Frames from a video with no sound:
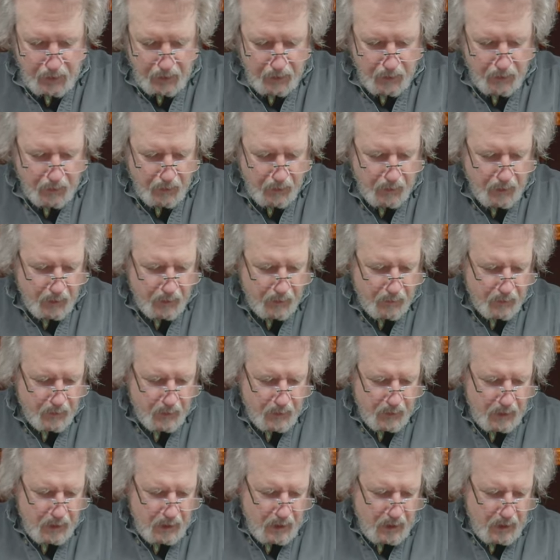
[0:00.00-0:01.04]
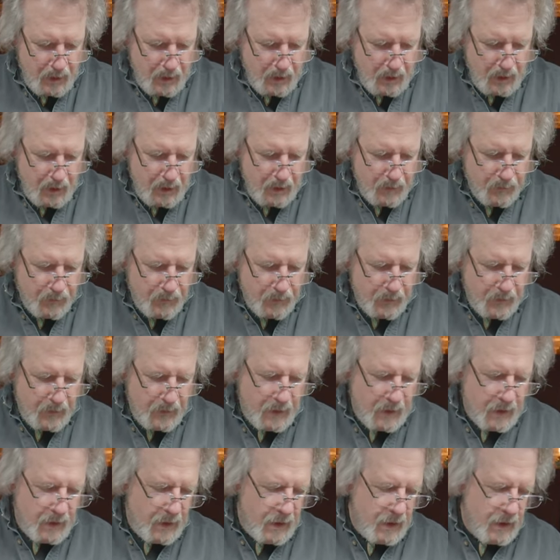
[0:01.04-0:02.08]
All right.
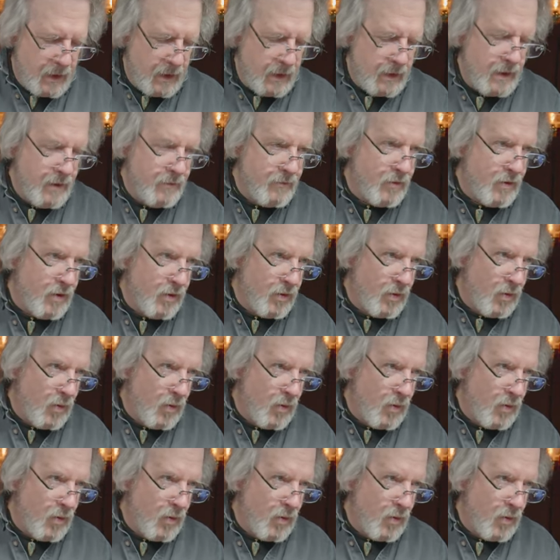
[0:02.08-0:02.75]
And even on